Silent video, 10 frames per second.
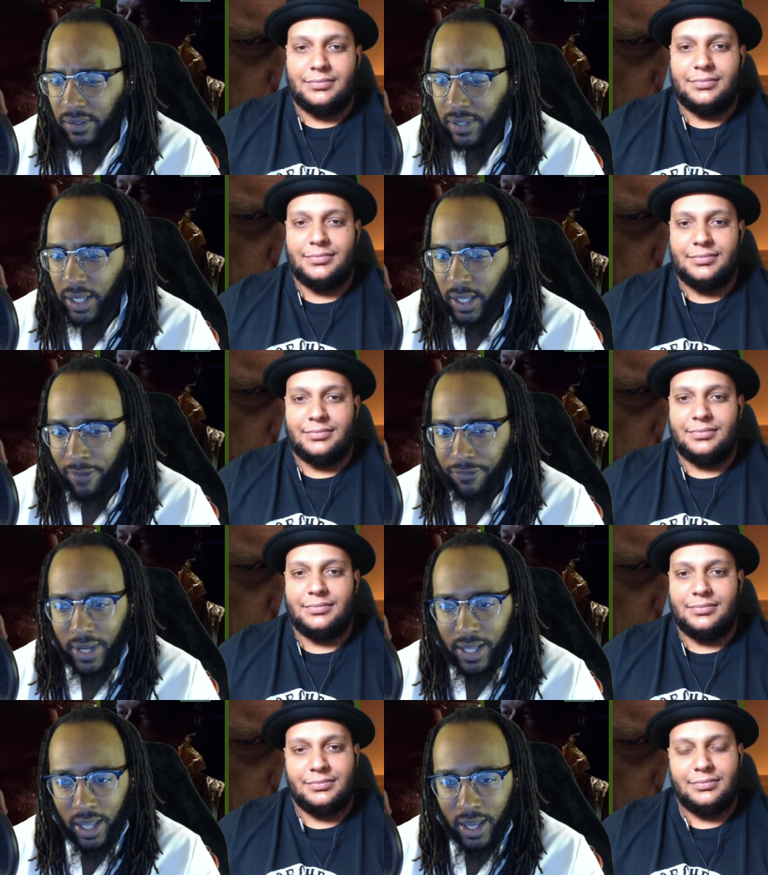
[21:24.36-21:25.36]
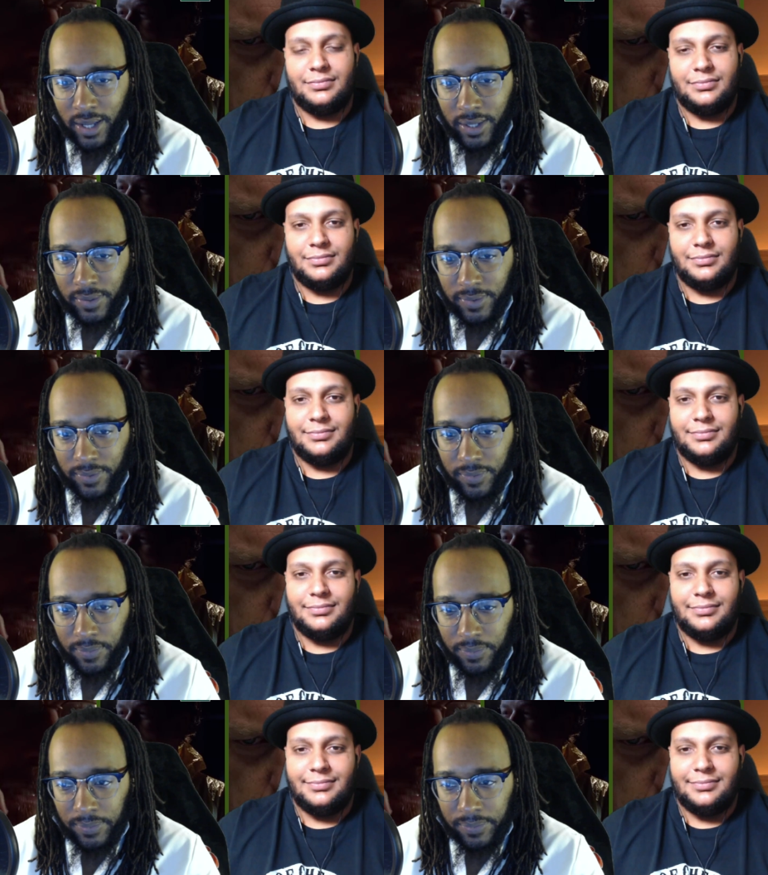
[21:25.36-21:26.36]
Speaker 1: Like, I feel like they
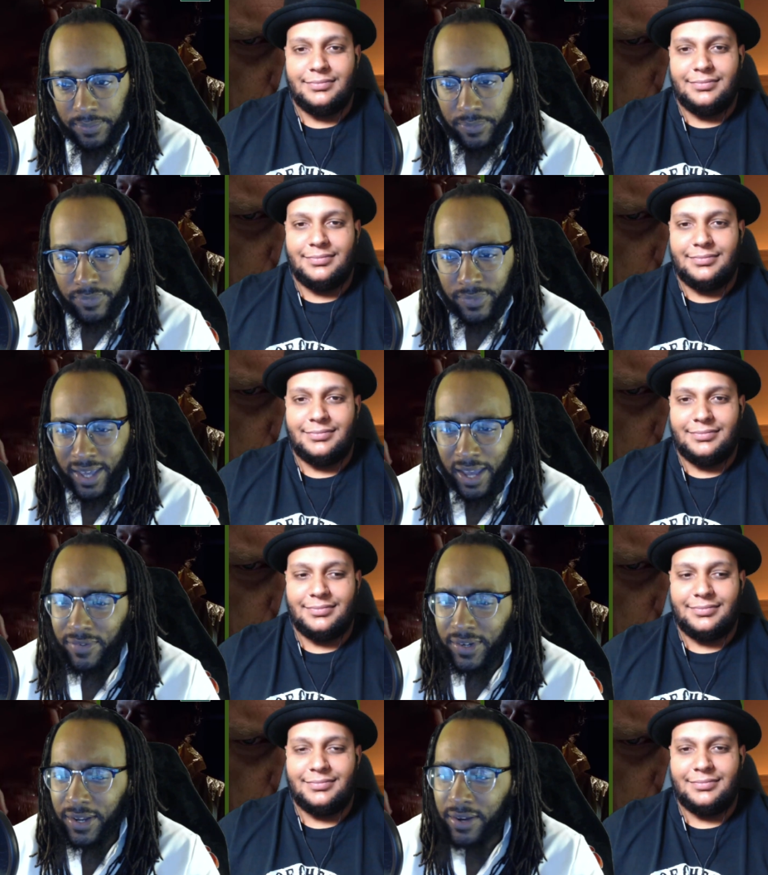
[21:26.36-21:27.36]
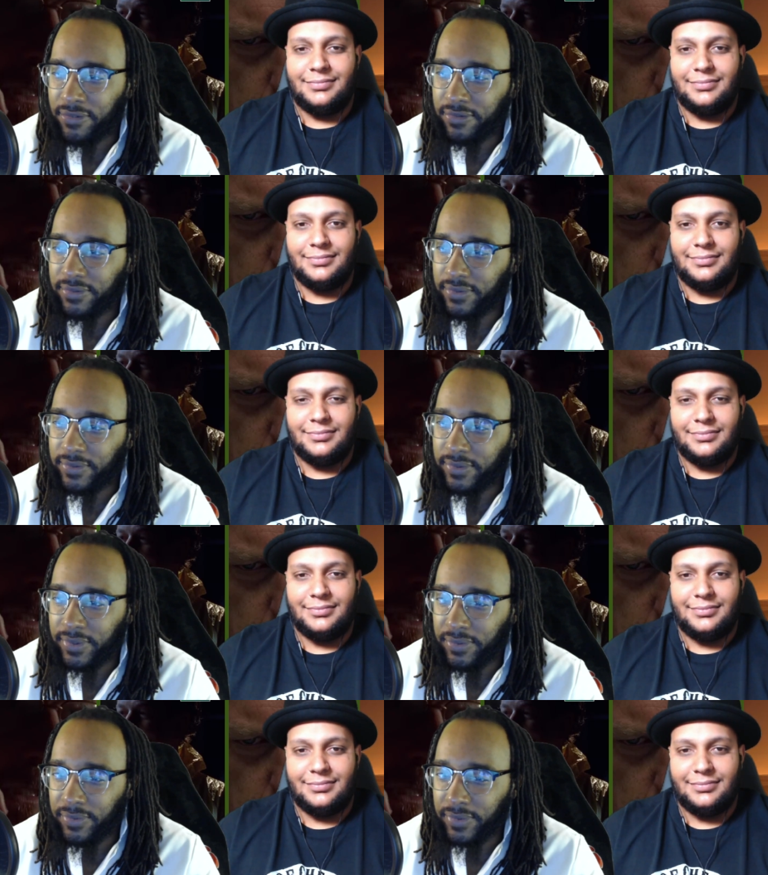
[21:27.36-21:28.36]
gave enough,
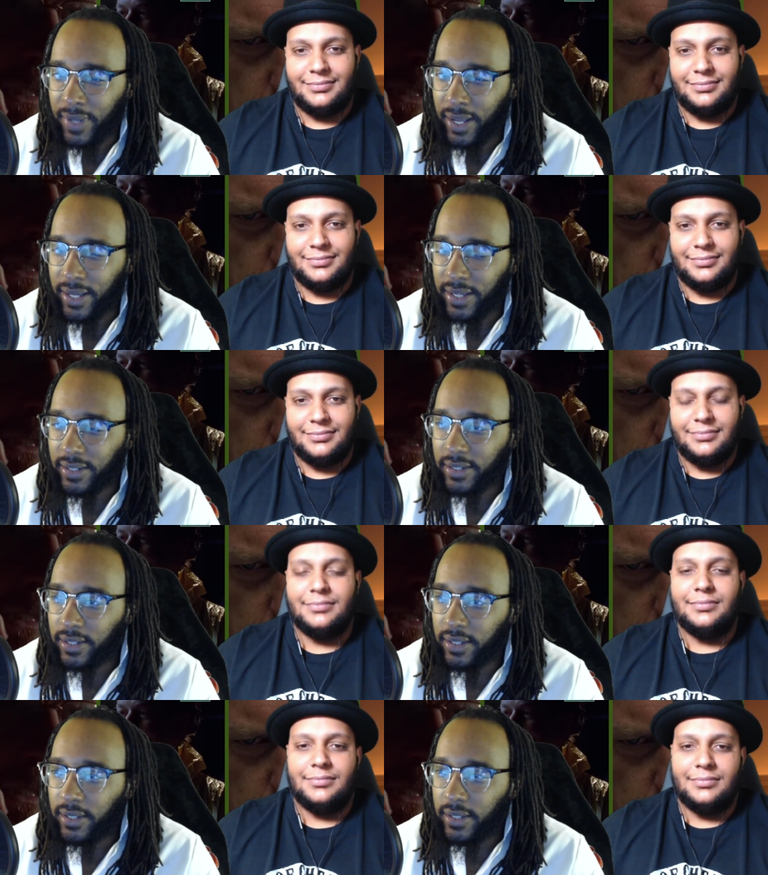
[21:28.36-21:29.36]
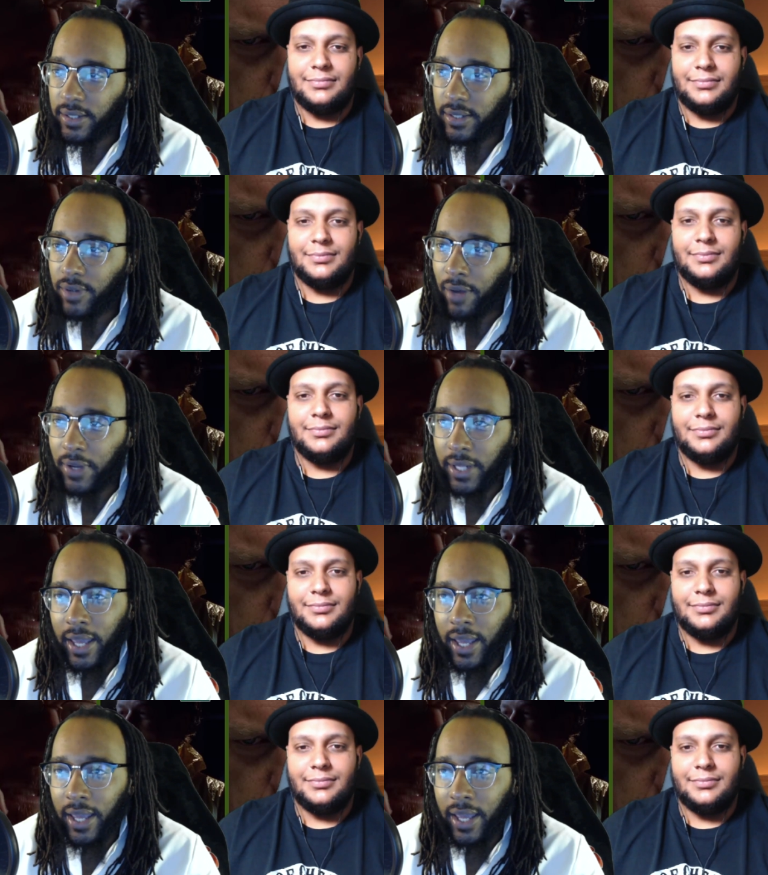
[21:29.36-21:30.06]
like, I feel like they